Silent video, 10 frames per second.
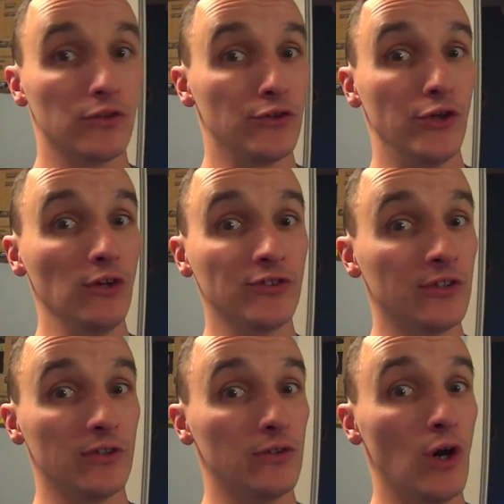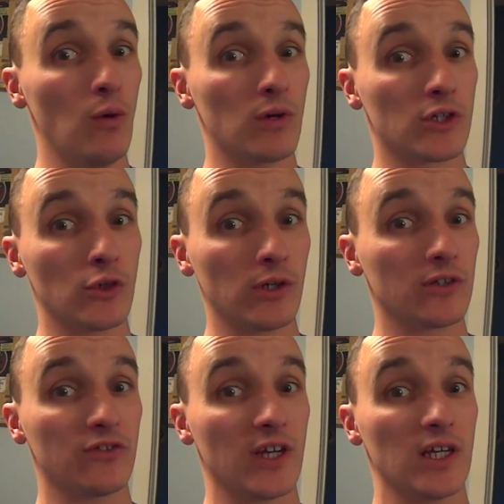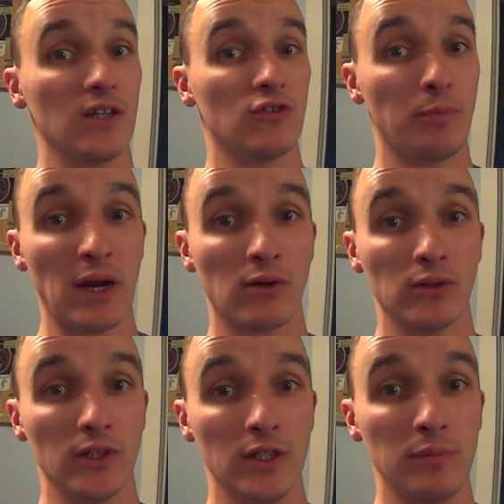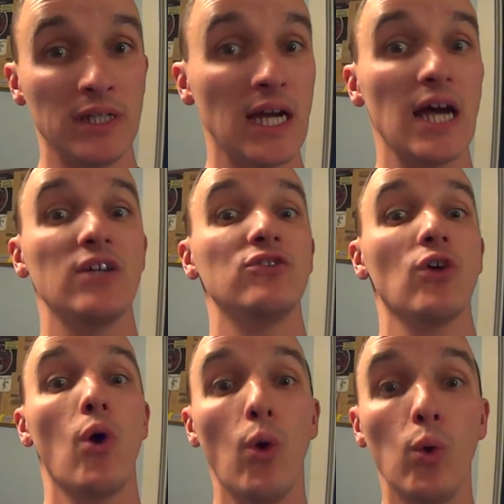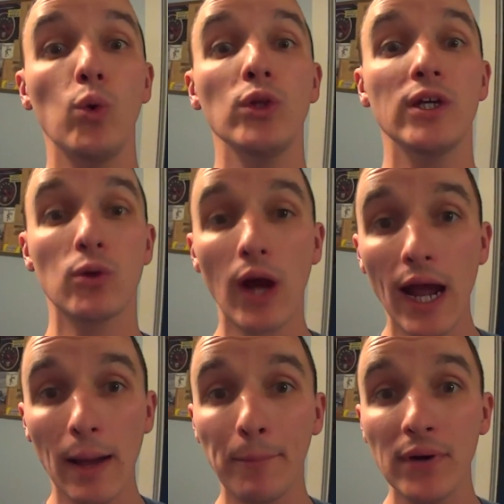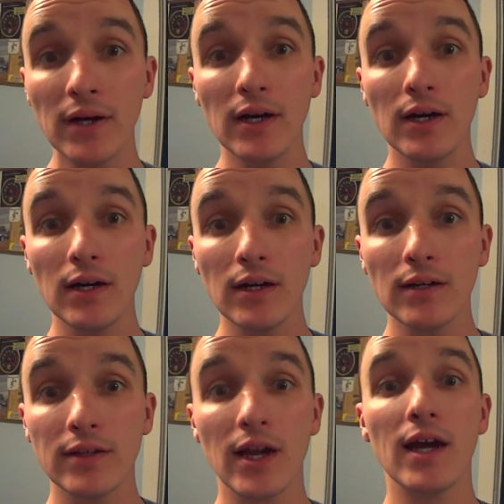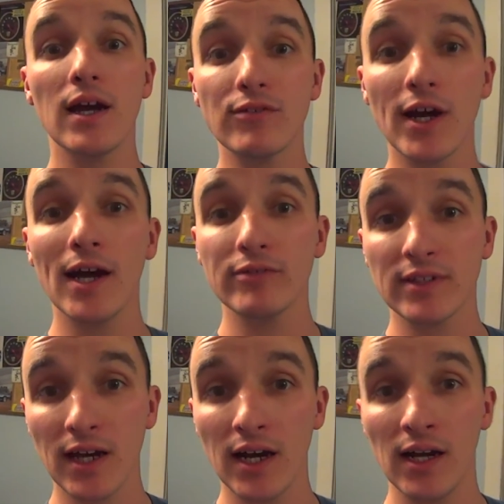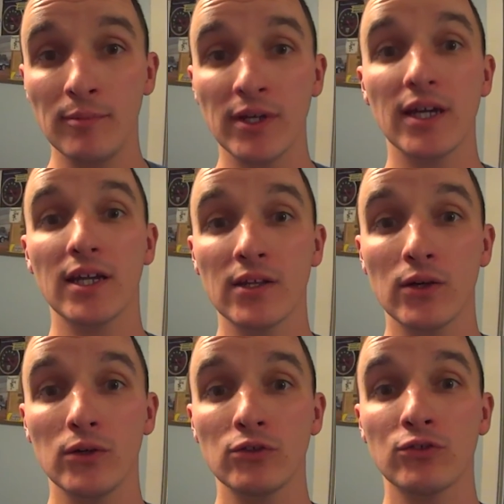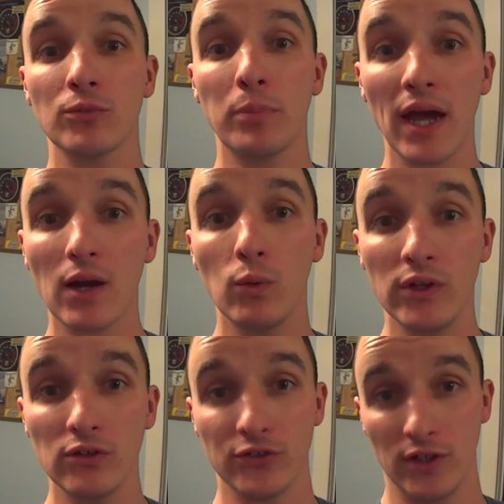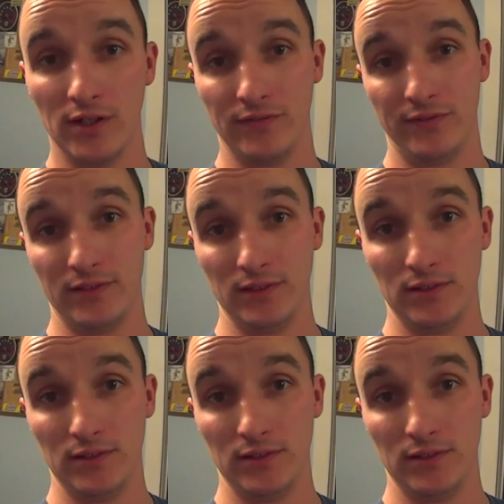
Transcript: doesn't know what a torque stick is apparently because holy crap, did I ever have a time getting those back wheels off.